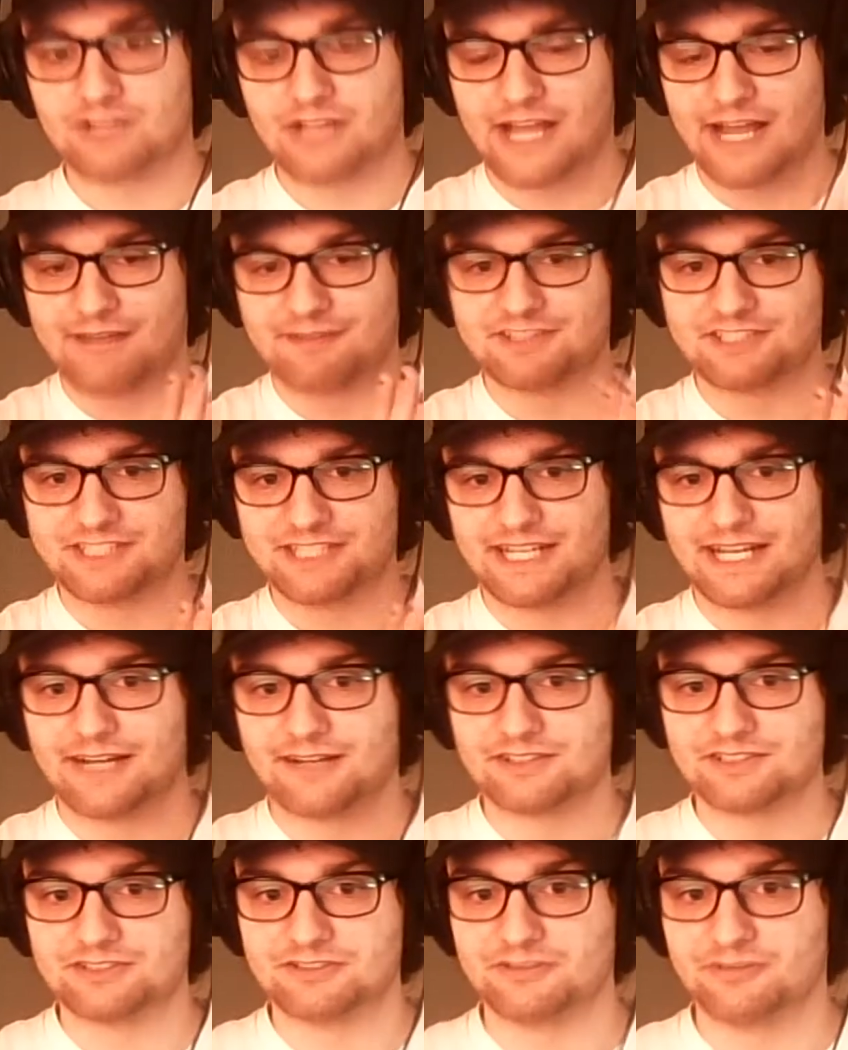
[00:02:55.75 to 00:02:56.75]
averaging
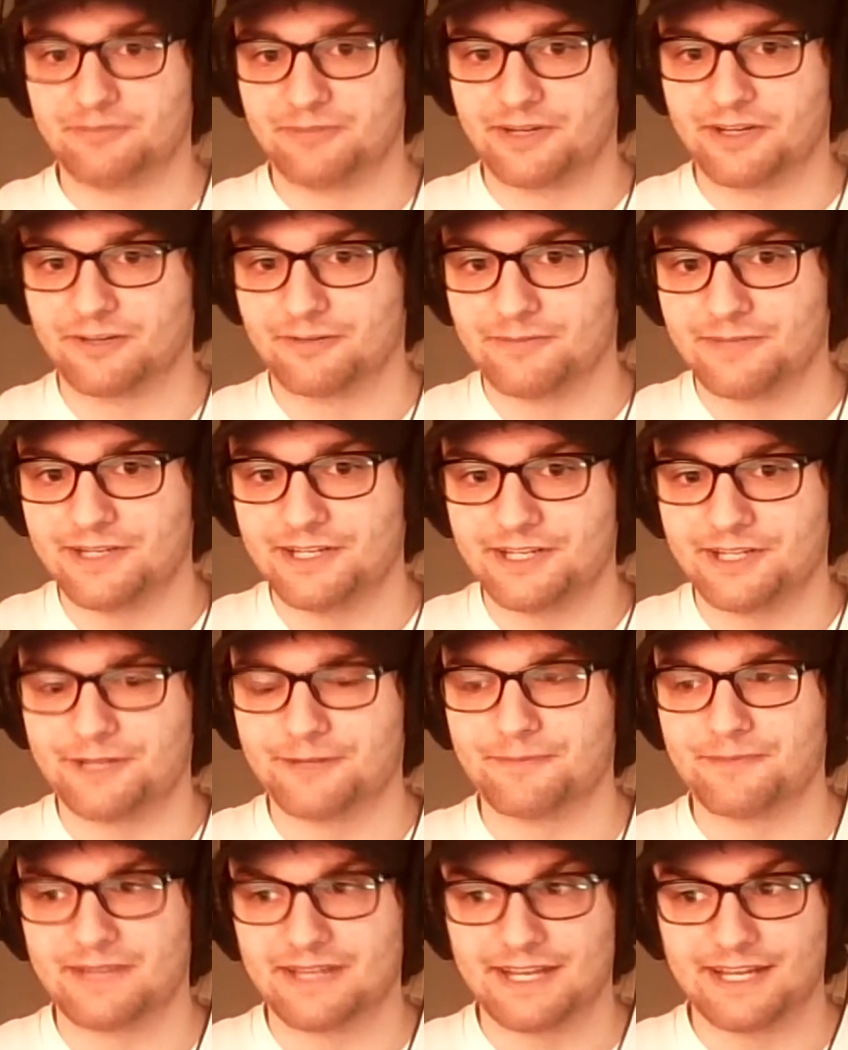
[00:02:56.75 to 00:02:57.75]
out to a middle
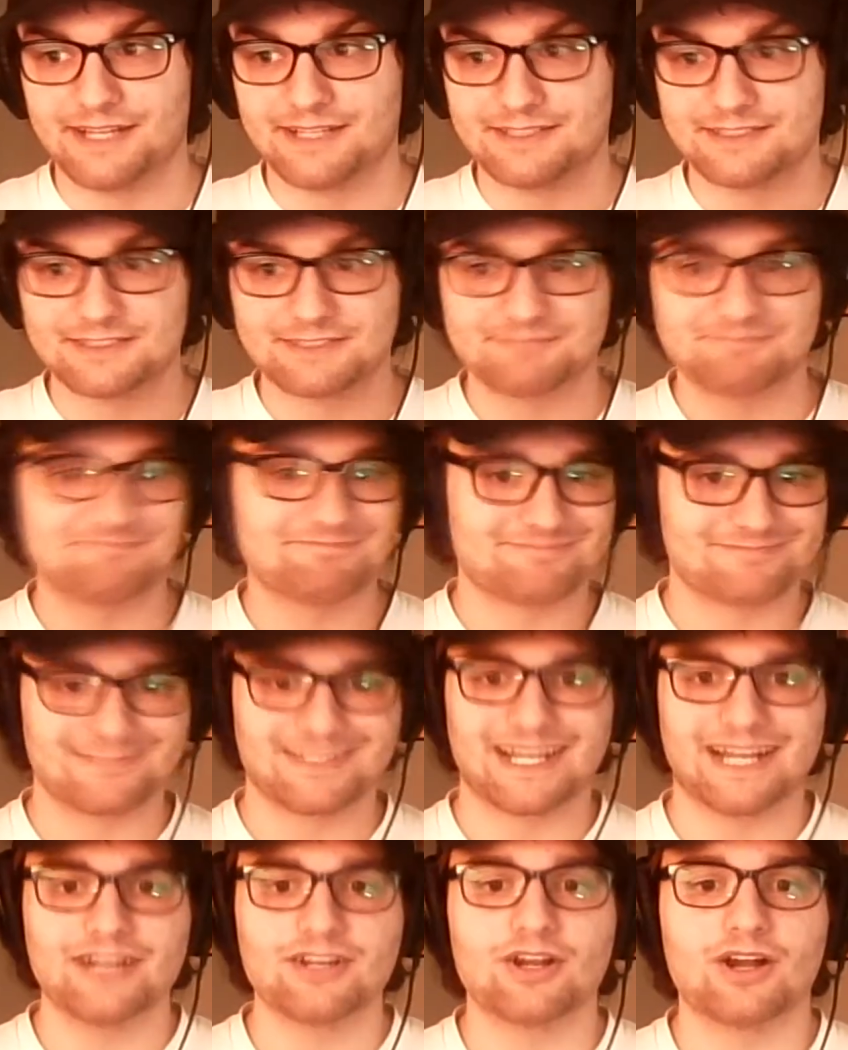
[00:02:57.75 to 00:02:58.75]
medium and
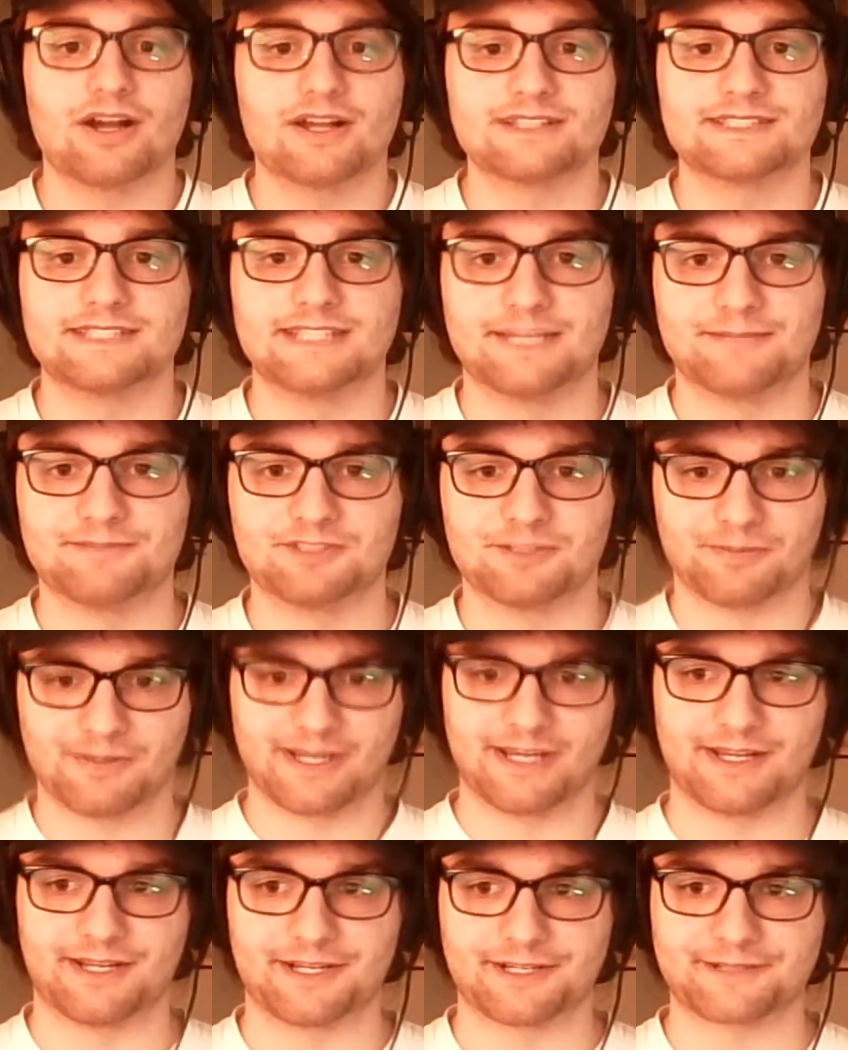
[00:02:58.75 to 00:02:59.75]
kind of causing them to
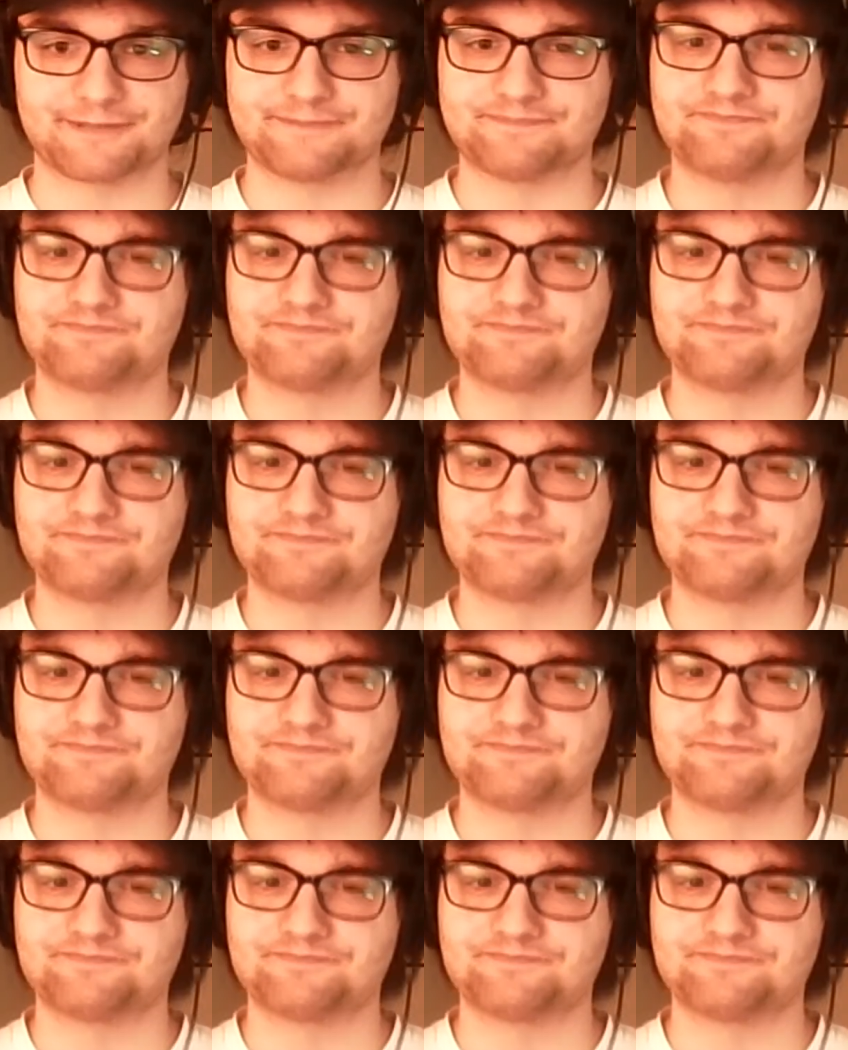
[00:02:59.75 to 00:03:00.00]
panic.